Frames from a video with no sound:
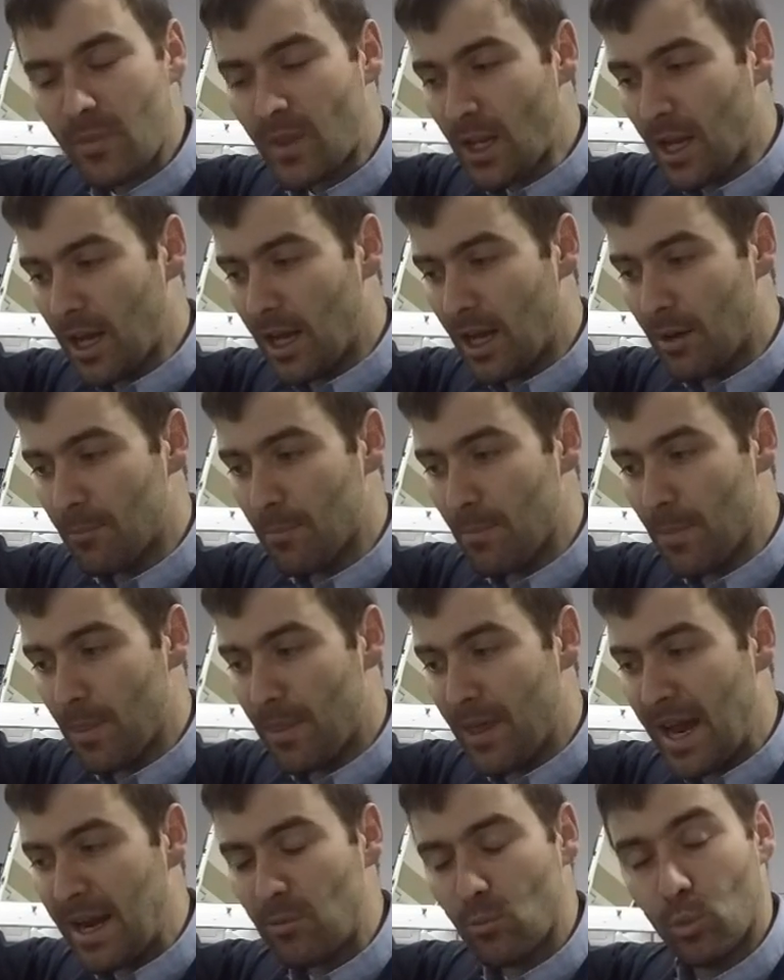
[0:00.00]

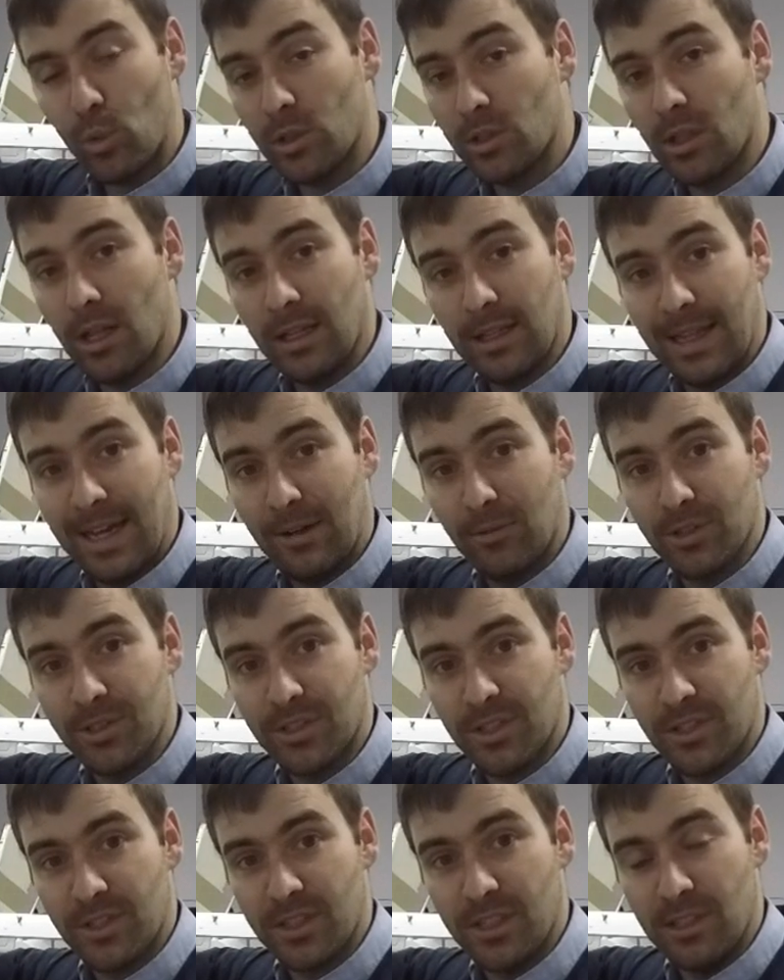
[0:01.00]
that will allow us
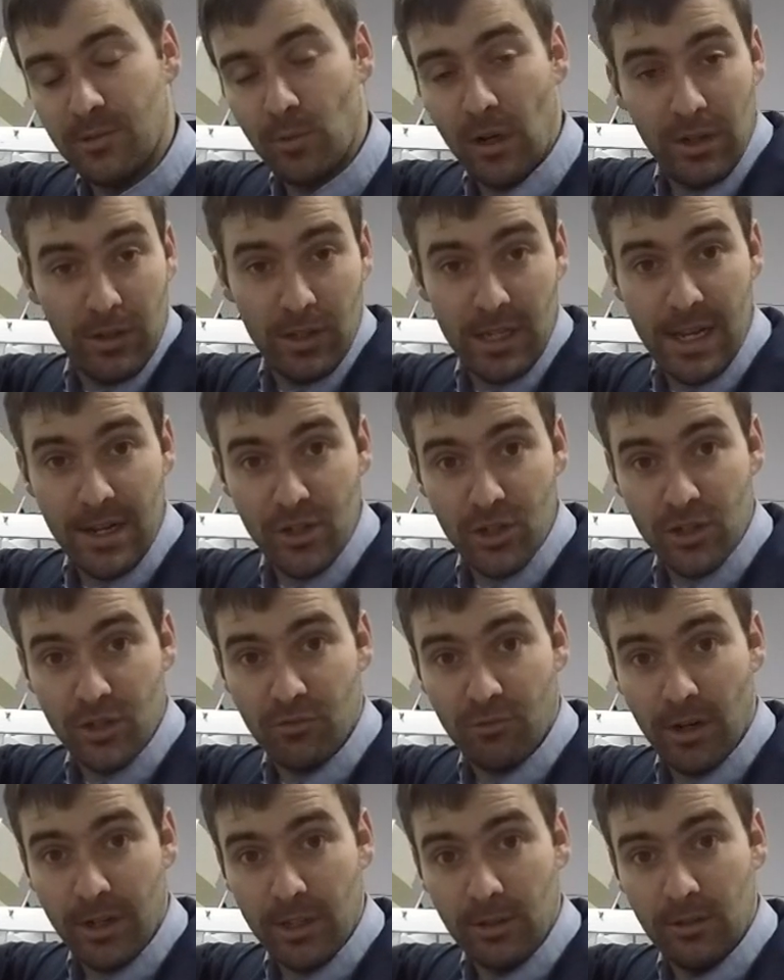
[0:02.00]
to see when the engine's
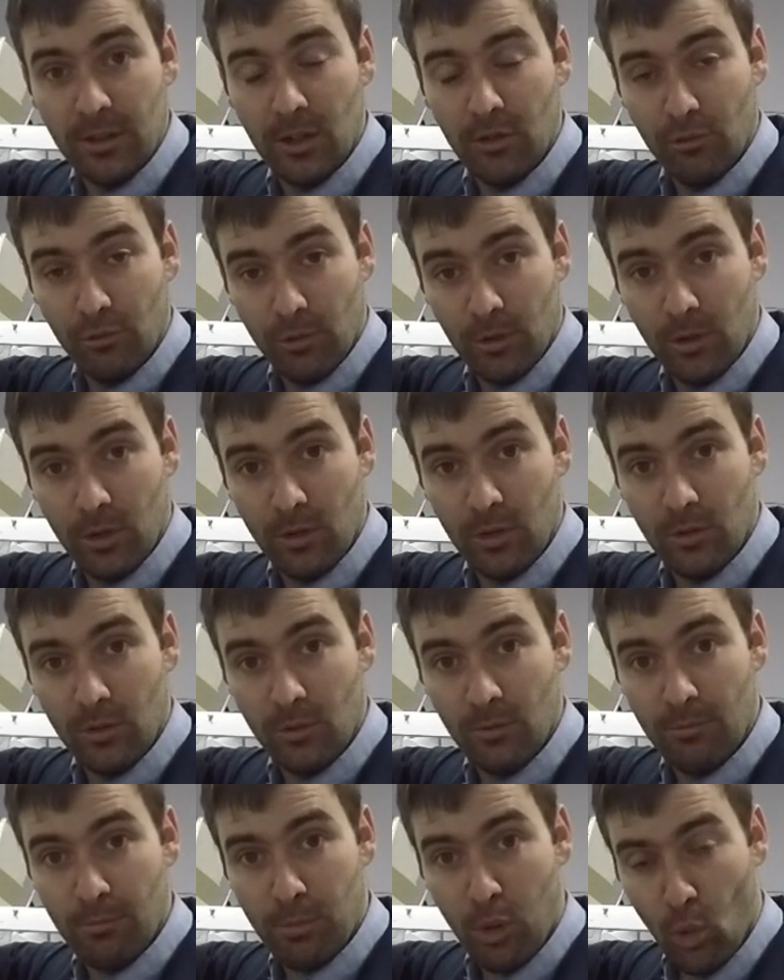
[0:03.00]
running
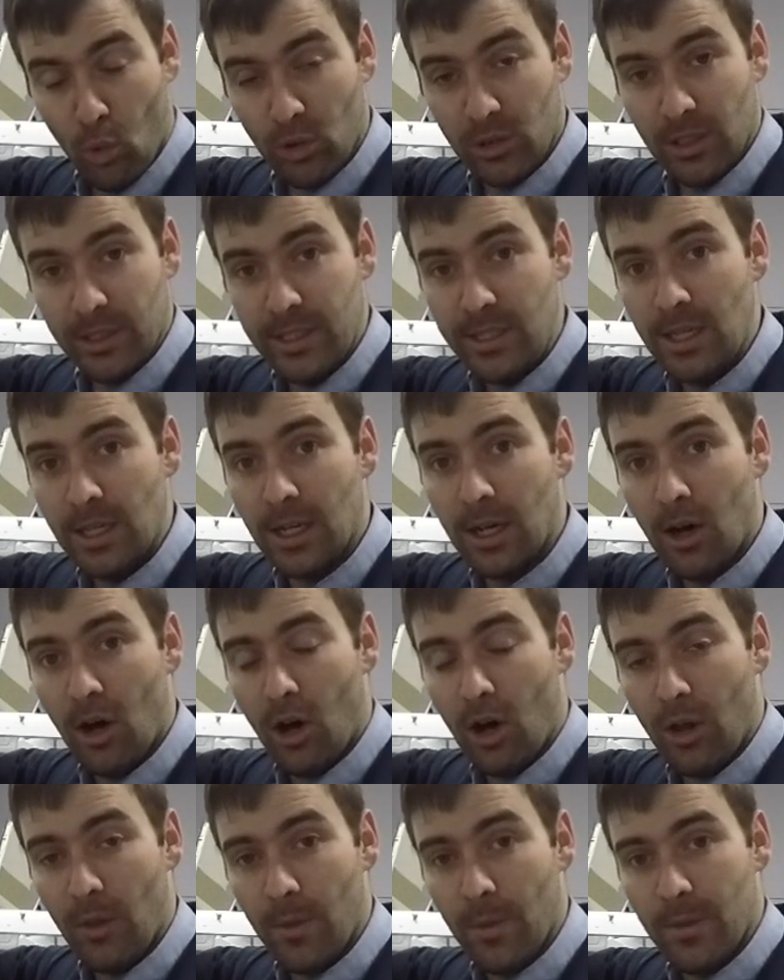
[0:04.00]
poorly
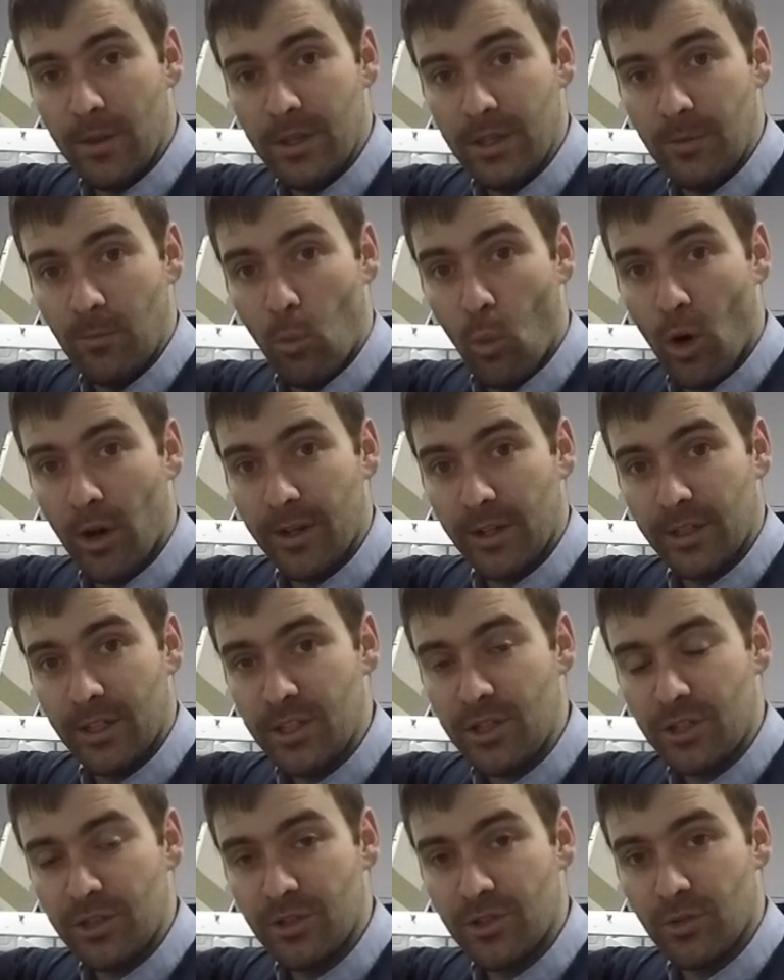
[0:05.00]
on the one
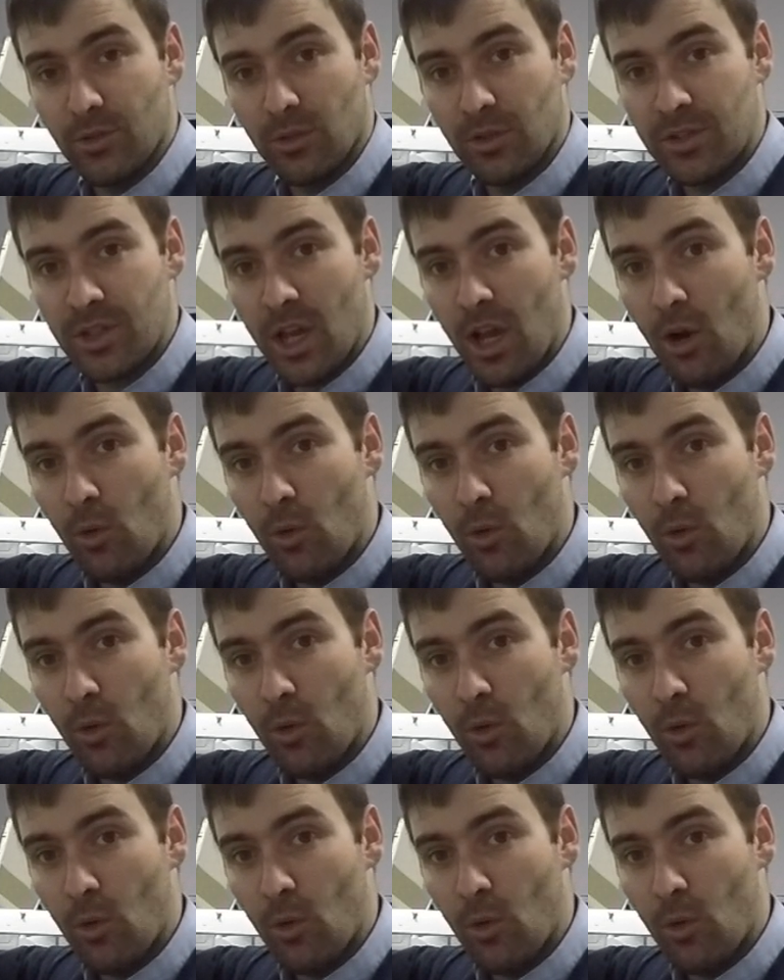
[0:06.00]
ignition source.